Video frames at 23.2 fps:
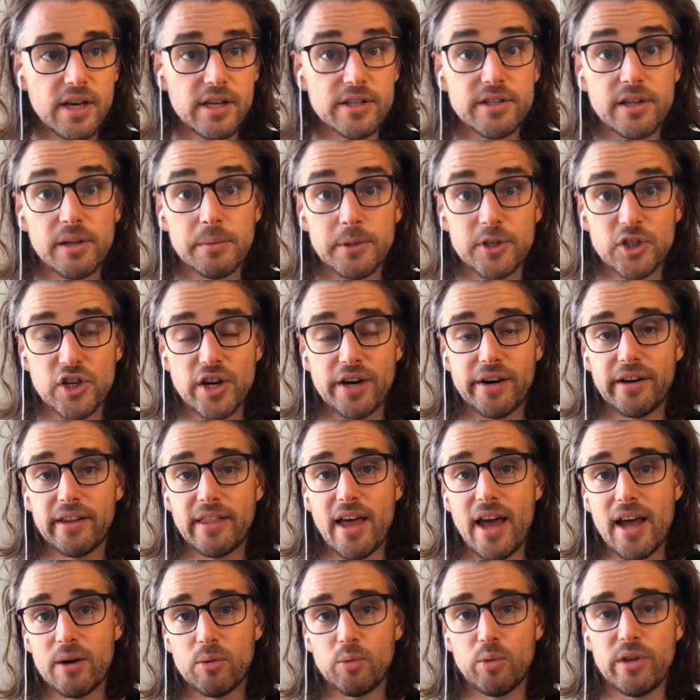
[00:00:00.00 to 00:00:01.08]
So I'll be sharing
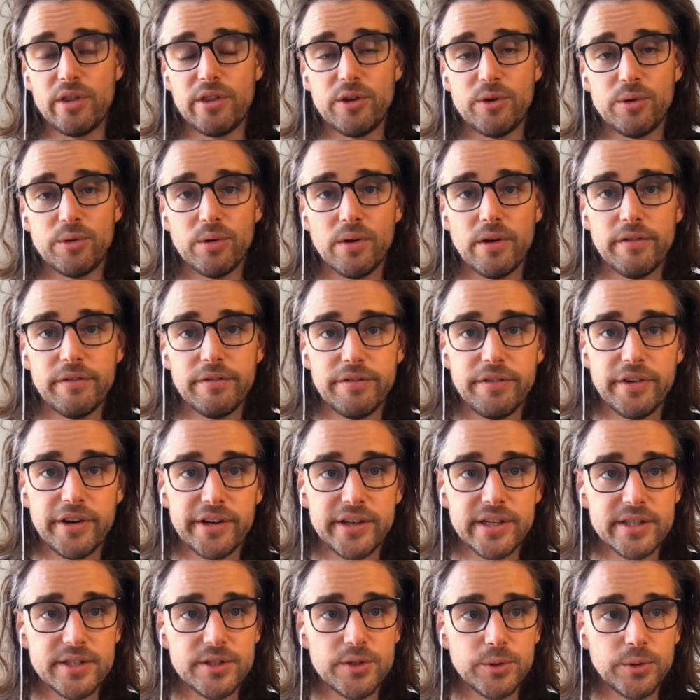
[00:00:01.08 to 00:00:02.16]
that with you
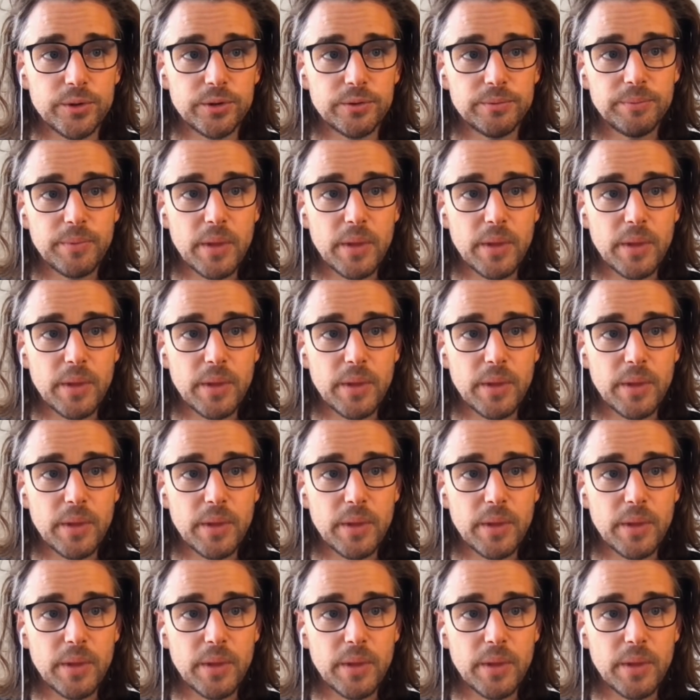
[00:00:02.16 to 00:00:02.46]
very soon.